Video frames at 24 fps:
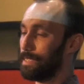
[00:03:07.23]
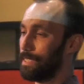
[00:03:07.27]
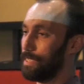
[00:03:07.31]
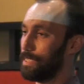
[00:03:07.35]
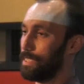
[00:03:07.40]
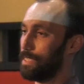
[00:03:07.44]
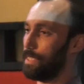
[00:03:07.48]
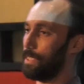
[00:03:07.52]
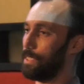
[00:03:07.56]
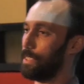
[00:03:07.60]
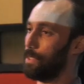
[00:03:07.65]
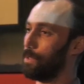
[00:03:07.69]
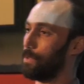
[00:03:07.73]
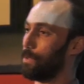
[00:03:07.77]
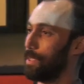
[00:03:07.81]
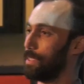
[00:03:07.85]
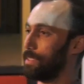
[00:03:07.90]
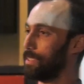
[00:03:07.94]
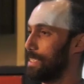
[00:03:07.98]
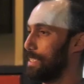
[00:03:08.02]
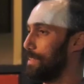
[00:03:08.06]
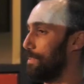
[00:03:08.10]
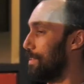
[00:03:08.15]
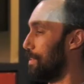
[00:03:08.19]
going to see you, or
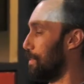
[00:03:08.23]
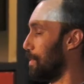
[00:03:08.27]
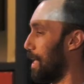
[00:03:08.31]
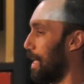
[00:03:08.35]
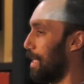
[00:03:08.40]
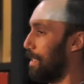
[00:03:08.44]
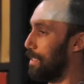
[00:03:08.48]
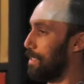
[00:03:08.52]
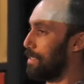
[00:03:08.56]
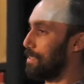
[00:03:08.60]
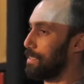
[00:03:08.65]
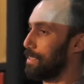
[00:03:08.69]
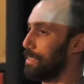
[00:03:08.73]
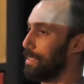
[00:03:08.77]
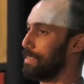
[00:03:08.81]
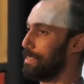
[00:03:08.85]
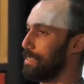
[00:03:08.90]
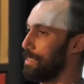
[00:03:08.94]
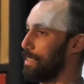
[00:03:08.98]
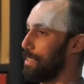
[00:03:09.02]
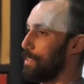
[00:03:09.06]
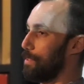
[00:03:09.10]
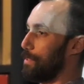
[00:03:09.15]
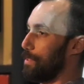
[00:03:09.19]
Ellen's going to
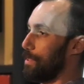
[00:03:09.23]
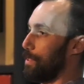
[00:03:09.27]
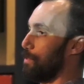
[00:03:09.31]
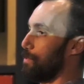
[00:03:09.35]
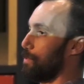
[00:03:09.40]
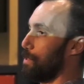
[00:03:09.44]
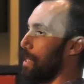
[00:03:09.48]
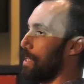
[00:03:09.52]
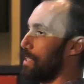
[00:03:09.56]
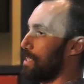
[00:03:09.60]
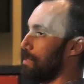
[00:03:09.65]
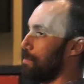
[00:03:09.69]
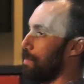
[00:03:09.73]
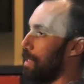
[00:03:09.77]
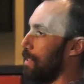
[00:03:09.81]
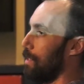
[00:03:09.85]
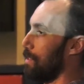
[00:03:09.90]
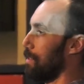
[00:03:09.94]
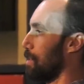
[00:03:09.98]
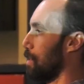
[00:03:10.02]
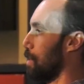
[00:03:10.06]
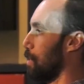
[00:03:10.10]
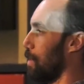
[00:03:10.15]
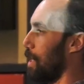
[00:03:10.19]
see you, and you talked
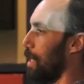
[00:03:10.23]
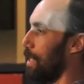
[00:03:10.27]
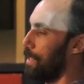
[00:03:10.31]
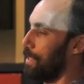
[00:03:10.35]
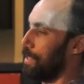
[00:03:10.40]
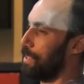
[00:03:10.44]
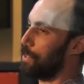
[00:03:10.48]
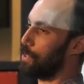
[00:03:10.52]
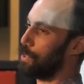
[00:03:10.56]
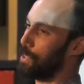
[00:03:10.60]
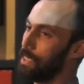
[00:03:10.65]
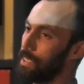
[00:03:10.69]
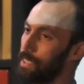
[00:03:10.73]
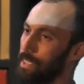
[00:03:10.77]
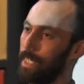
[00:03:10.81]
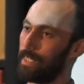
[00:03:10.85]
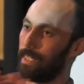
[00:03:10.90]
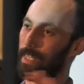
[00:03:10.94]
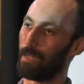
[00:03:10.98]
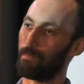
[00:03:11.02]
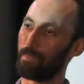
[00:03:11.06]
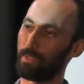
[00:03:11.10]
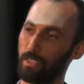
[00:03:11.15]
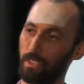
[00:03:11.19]
about karate, and she's got
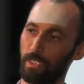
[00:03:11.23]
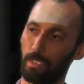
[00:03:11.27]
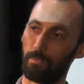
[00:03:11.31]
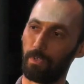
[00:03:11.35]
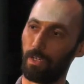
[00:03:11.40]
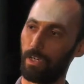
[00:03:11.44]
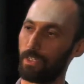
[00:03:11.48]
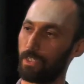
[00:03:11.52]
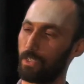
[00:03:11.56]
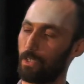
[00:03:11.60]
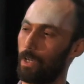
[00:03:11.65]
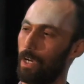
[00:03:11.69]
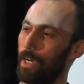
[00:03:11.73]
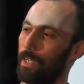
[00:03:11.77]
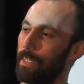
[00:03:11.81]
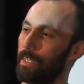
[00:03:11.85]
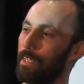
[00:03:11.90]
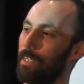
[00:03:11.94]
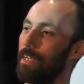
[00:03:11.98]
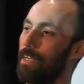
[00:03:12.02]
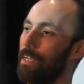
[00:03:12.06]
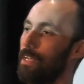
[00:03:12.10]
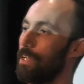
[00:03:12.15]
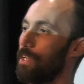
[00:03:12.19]
an episode about
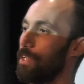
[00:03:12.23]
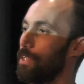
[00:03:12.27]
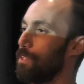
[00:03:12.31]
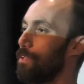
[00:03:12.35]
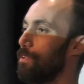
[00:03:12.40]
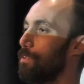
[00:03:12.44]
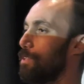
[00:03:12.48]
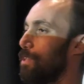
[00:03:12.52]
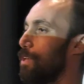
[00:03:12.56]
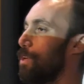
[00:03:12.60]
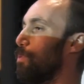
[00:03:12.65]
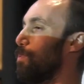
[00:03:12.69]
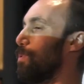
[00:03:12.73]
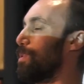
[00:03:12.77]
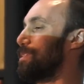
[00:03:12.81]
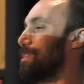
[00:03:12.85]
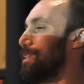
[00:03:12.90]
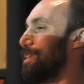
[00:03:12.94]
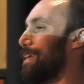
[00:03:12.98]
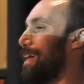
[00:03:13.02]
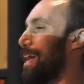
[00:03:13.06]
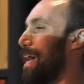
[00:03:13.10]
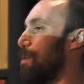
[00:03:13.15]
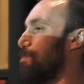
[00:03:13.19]
karate. You don't know what's
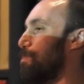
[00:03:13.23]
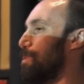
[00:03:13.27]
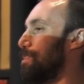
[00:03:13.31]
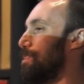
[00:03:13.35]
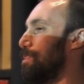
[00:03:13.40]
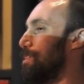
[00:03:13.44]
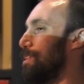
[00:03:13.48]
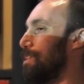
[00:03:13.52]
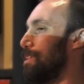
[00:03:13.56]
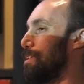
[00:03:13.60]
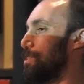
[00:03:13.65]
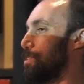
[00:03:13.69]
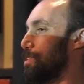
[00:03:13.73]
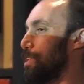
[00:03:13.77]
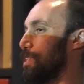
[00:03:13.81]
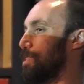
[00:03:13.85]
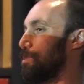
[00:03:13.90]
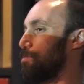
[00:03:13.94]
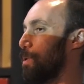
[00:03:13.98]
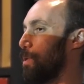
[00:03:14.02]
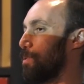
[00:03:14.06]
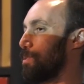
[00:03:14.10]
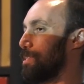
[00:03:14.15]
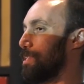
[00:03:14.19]
going to happen
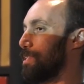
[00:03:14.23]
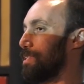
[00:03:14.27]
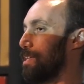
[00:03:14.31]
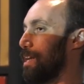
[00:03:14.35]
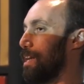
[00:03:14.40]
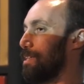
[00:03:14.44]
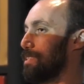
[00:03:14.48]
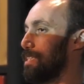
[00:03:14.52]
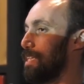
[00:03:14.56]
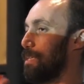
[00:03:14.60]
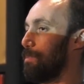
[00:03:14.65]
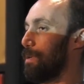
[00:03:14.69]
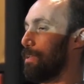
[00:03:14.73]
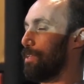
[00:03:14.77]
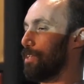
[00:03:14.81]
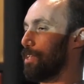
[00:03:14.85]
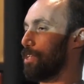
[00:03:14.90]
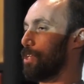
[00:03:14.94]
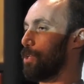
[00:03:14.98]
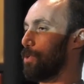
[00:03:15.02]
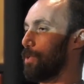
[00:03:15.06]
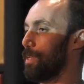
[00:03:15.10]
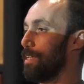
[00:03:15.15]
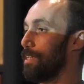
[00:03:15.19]
just posting content about your
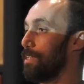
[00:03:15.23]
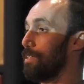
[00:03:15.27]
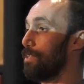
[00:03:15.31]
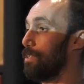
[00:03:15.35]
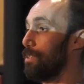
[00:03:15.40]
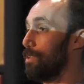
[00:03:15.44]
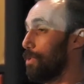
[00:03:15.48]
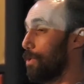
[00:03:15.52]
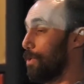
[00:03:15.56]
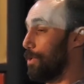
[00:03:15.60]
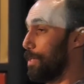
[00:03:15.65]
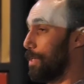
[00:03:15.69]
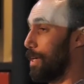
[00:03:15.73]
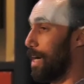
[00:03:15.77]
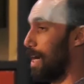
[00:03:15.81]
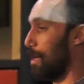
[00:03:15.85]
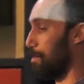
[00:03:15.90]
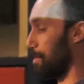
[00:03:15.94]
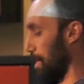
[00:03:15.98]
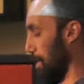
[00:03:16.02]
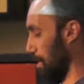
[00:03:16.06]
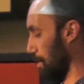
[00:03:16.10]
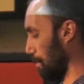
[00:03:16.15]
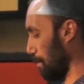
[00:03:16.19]
career or your
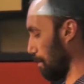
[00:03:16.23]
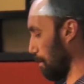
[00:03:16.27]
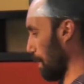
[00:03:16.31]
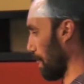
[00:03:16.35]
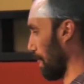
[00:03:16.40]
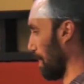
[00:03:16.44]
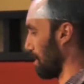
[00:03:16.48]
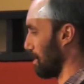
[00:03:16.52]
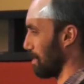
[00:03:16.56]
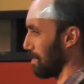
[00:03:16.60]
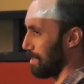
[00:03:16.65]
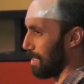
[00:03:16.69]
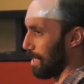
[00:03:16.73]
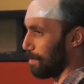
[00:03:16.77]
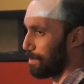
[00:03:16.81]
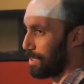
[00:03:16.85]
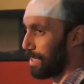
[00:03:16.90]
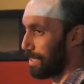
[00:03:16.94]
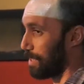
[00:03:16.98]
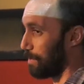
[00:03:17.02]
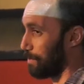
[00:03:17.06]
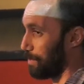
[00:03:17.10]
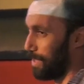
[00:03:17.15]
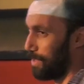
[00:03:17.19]
hobby. Sorry, I'm
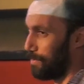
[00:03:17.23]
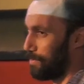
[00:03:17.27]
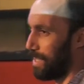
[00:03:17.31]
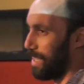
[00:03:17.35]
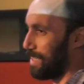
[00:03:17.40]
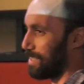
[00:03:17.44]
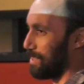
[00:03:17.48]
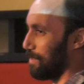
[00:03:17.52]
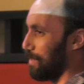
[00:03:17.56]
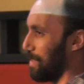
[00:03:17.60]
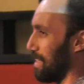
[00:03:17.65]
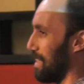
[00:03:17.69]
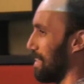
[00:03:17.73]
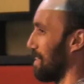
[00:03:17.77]
talking really fast. I want to